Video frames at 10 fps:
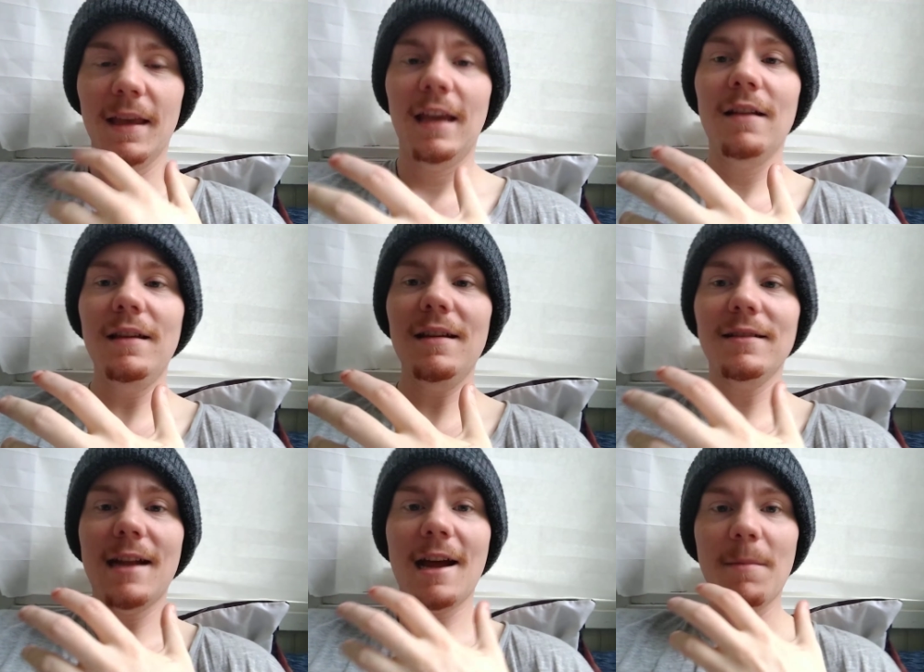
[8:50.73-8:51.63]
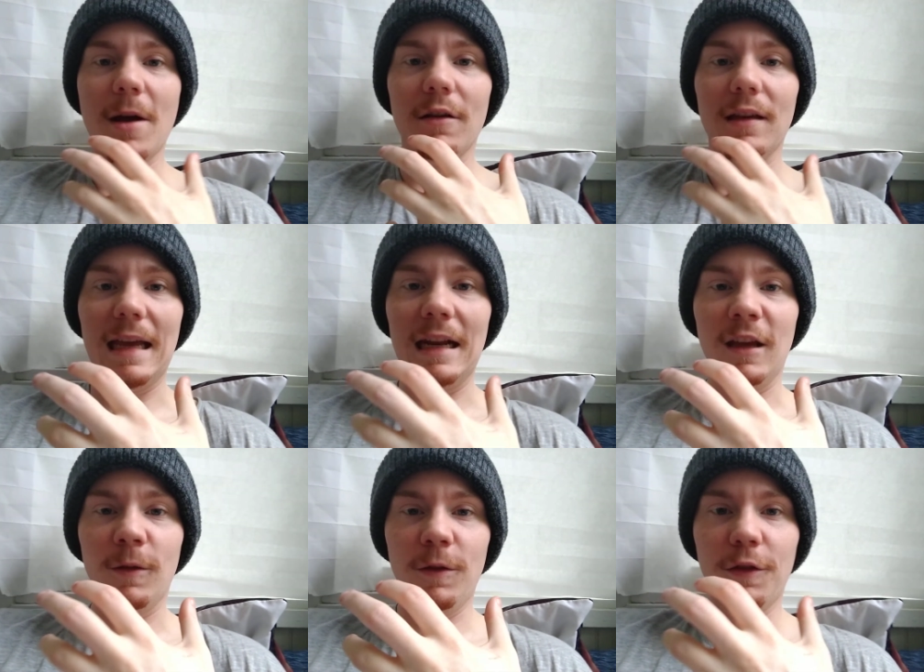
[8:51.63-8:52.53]
Healing is not about
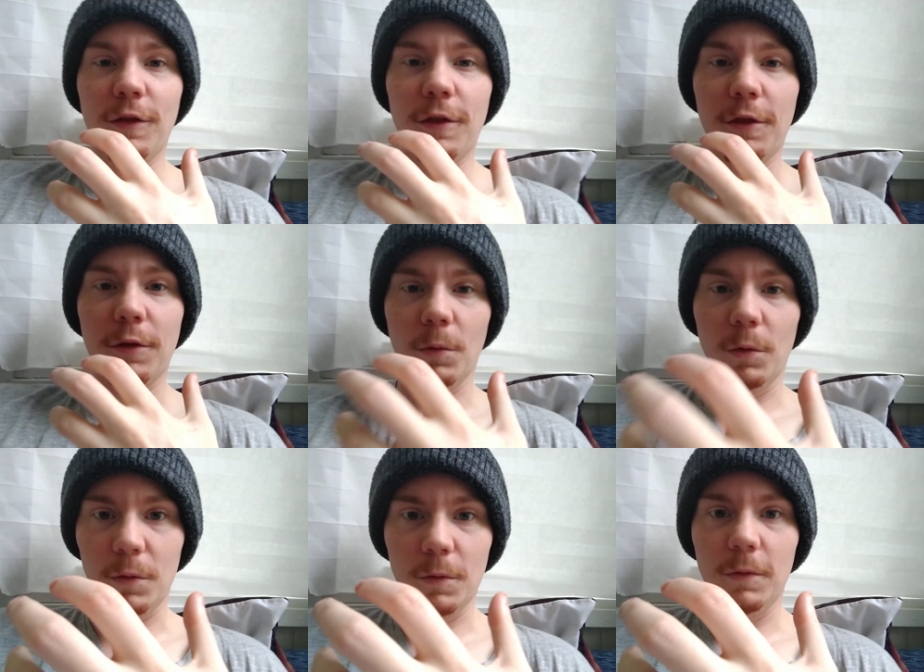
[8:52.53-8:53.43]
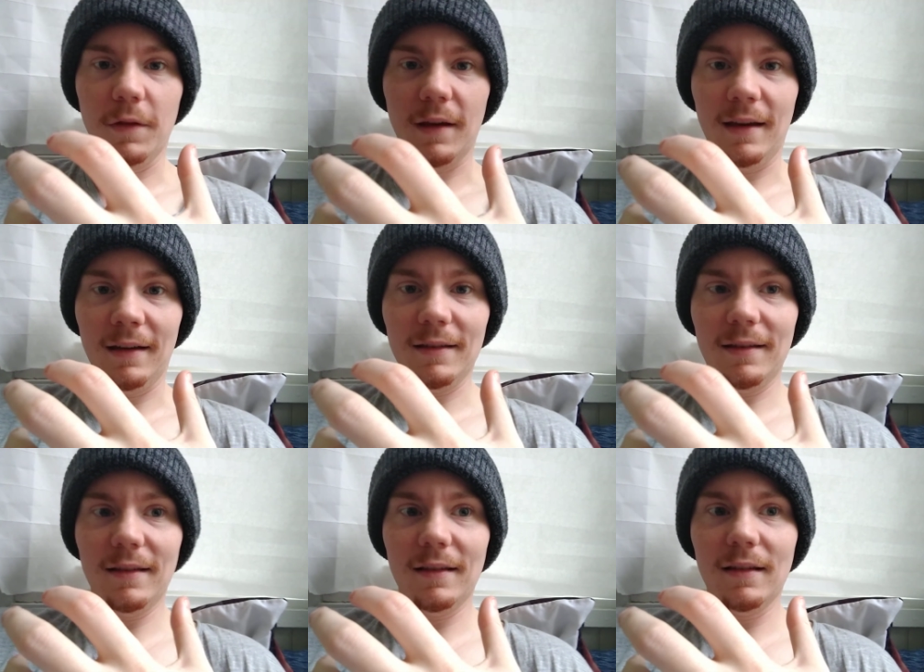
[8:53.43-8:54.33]
getting through
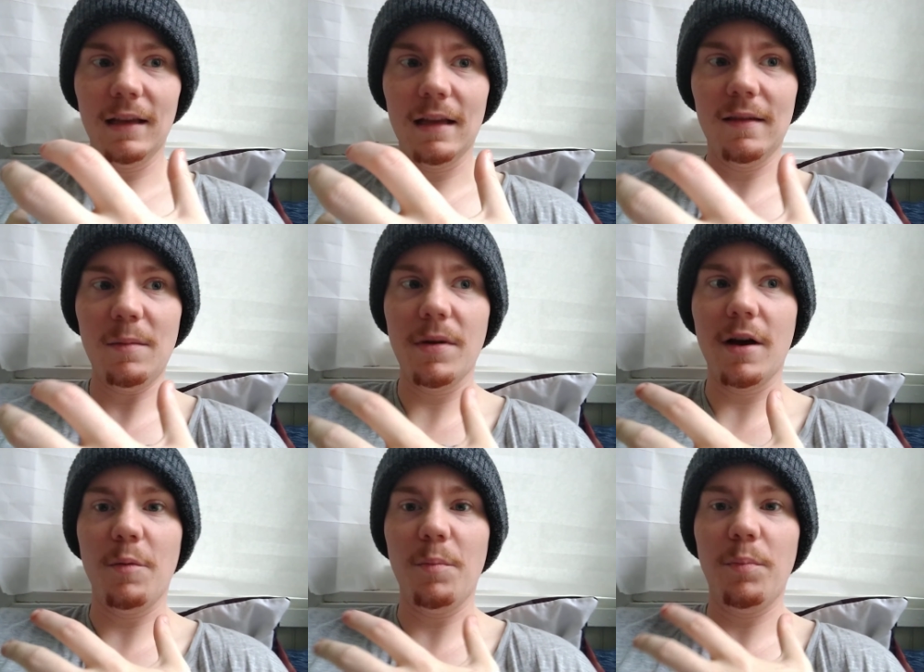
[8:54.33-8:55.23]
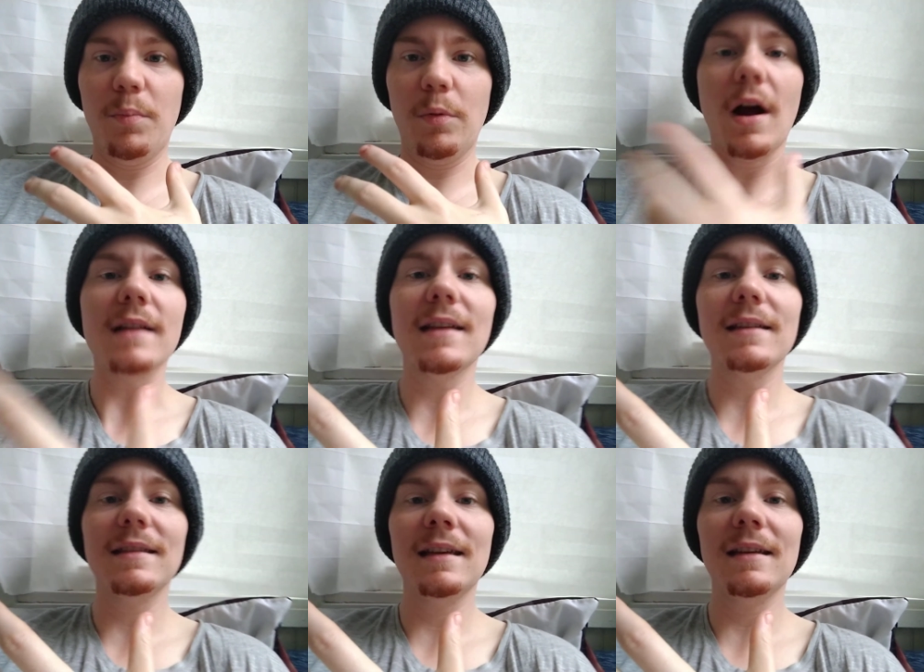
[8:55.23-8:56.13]
things, it's about
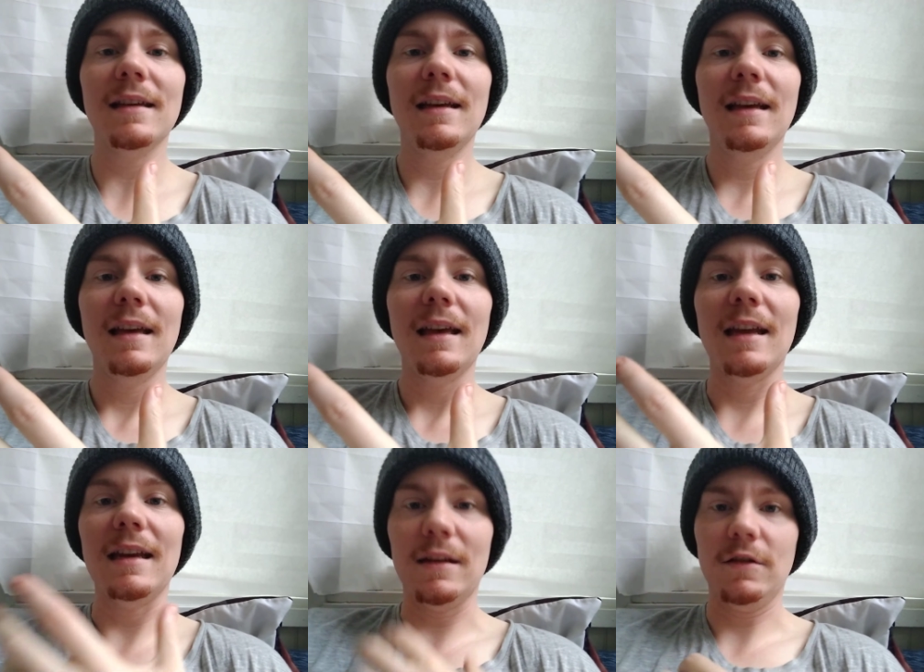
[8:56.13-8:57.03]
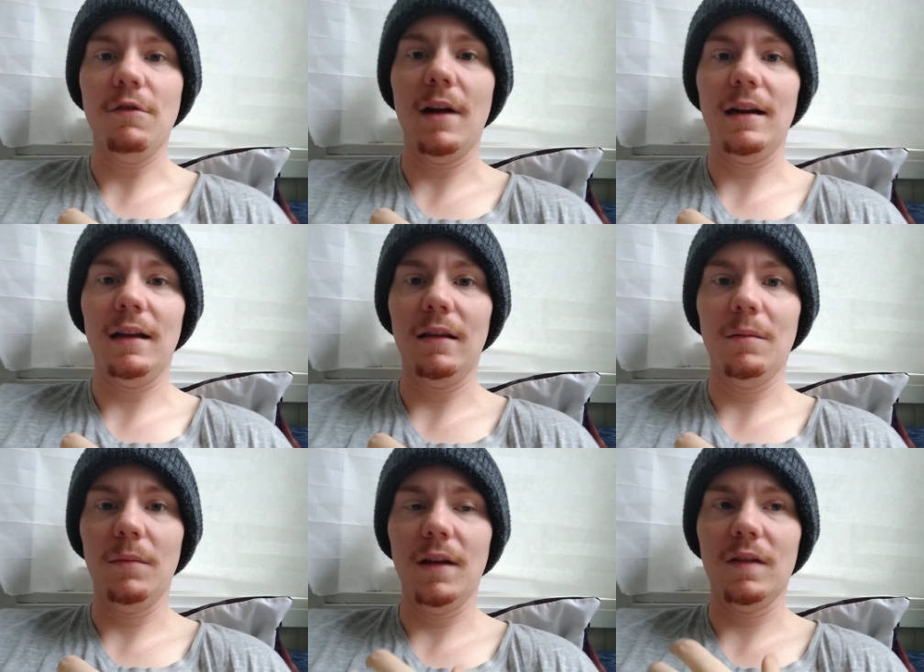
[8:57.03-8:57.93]
processing and integrating
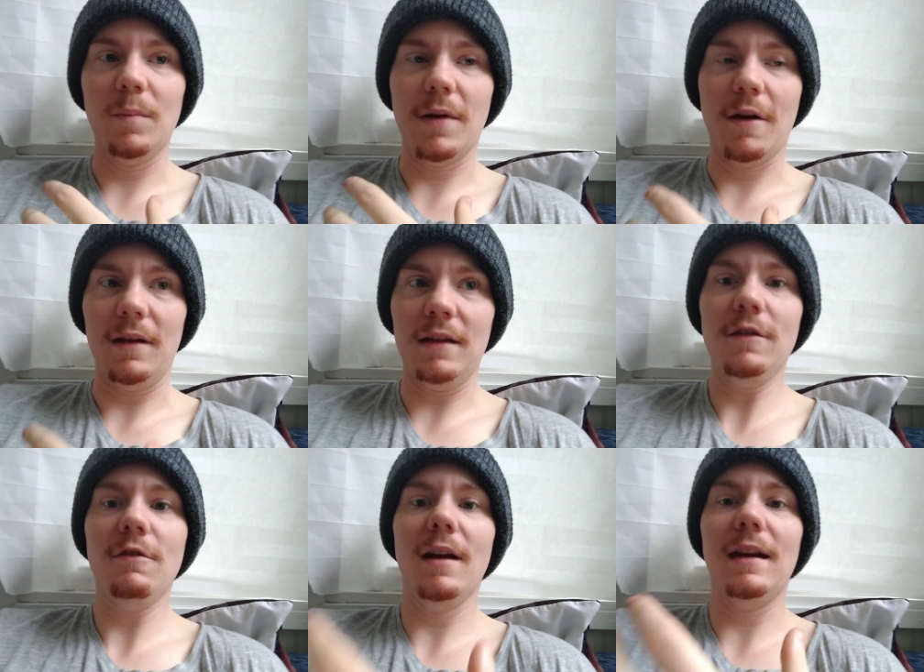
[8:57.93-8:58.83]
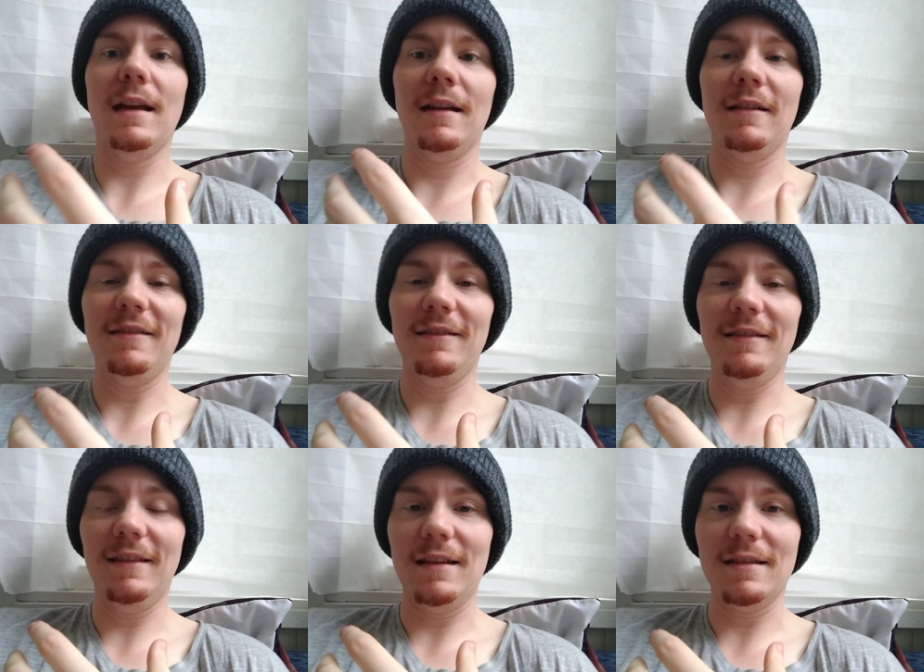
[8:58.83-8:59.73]
them. It's about integrating
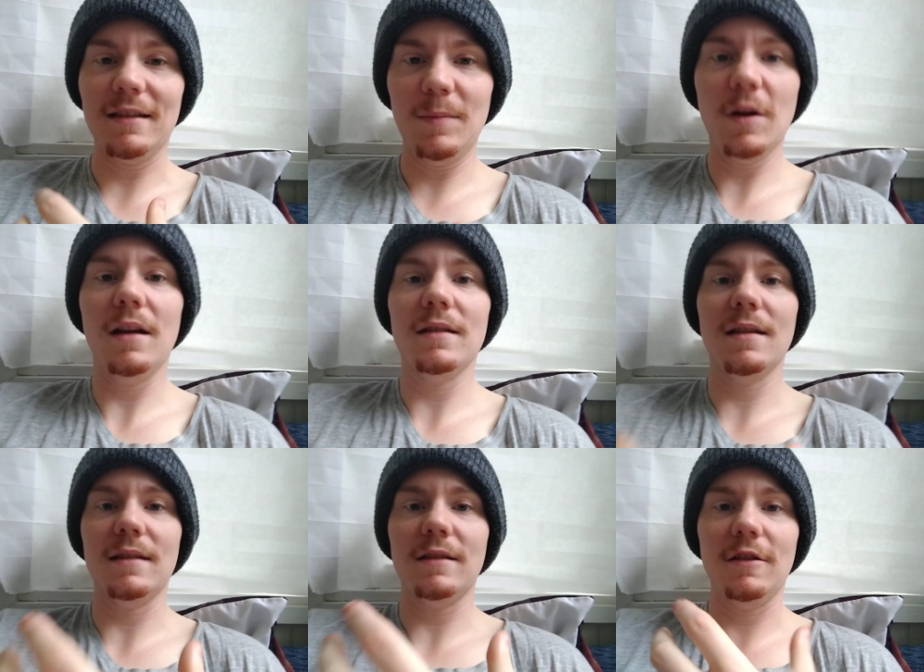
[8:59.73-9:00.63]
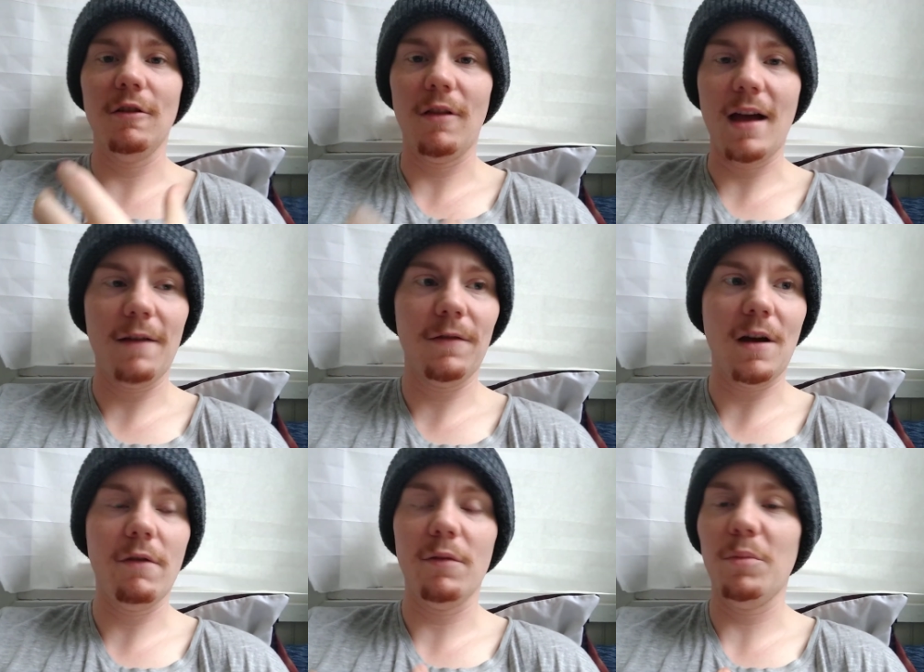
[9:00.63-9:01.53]
these experiences into your life, however